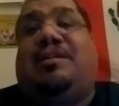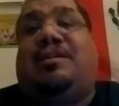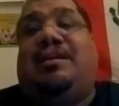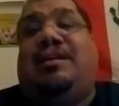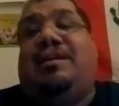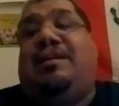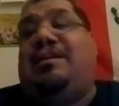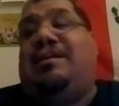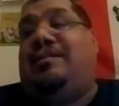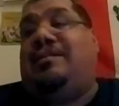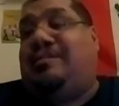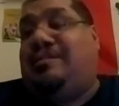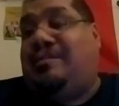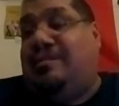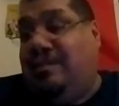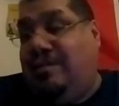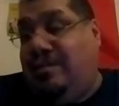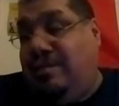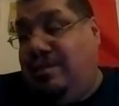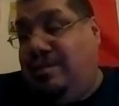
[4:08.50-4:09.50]
is
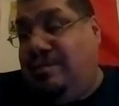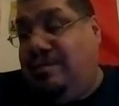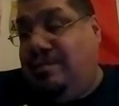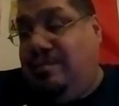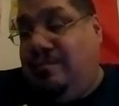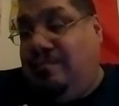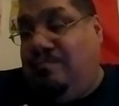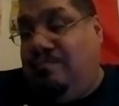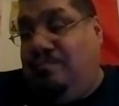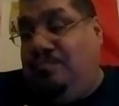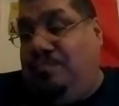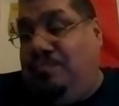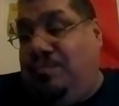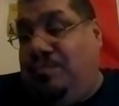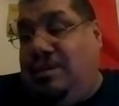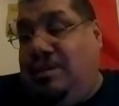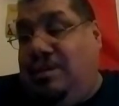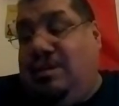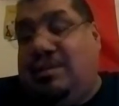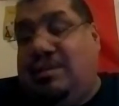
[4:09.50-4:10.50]

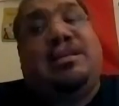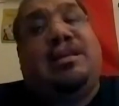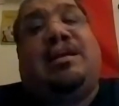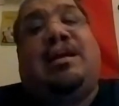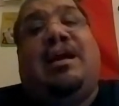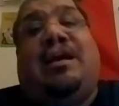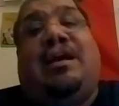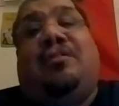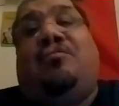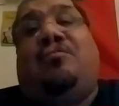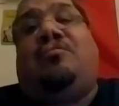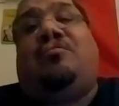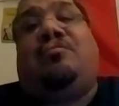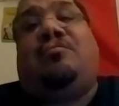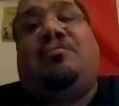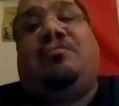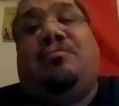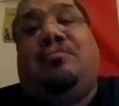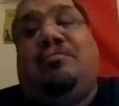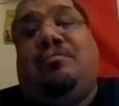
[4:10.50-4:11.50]

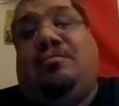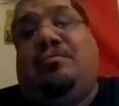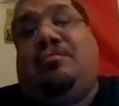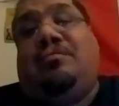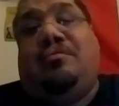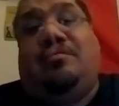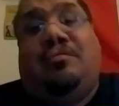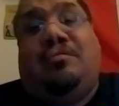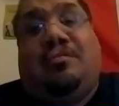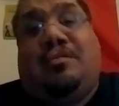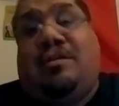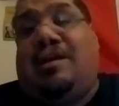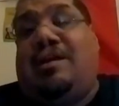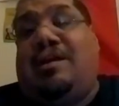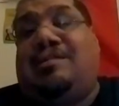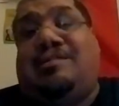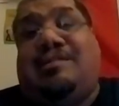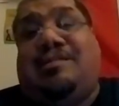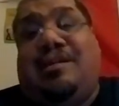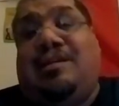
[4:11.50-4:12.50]
Chicano,
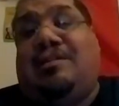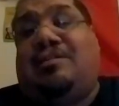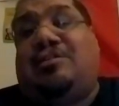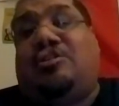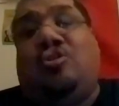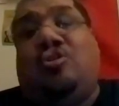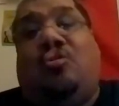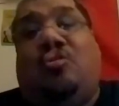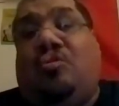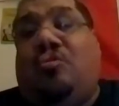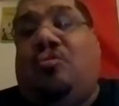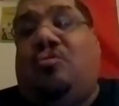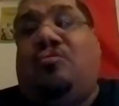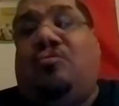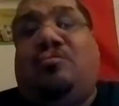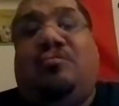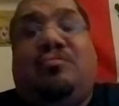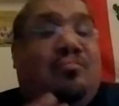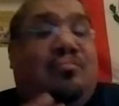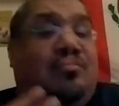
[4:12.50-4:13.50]
Raza,
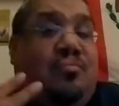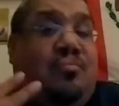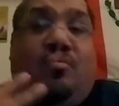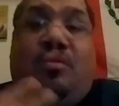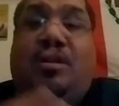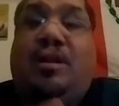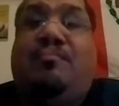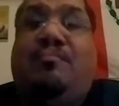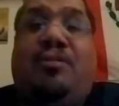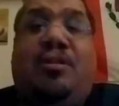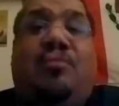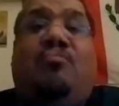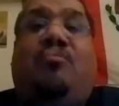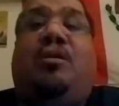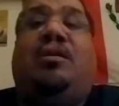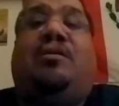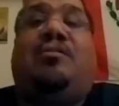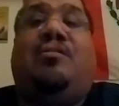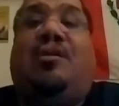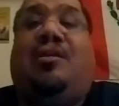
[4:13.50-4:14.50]
Cholo, whatever you
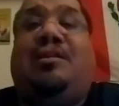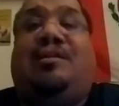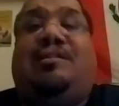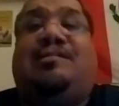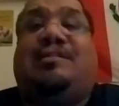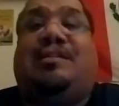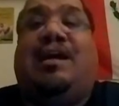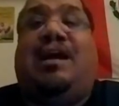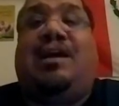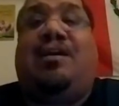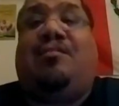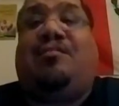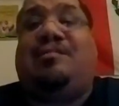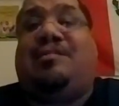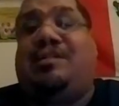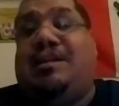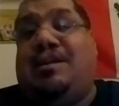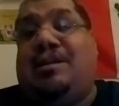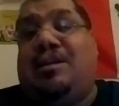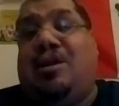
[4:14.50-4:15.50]
want to call it,
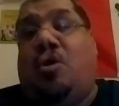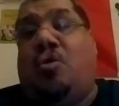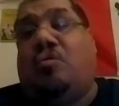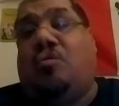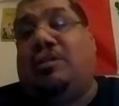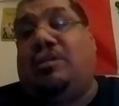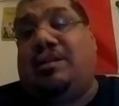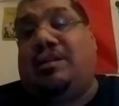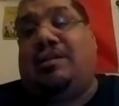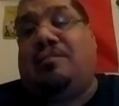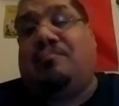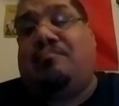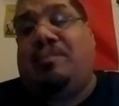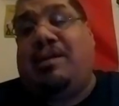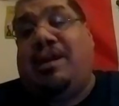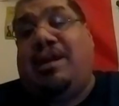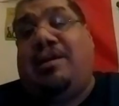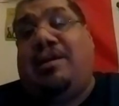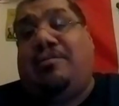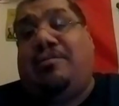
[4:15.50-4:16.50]
styles in Oakland and the
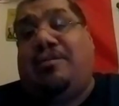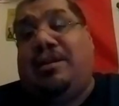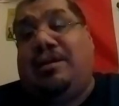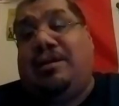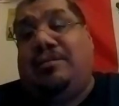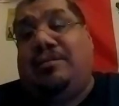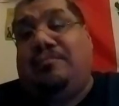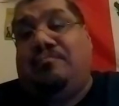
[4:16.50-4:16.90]
Bay Area,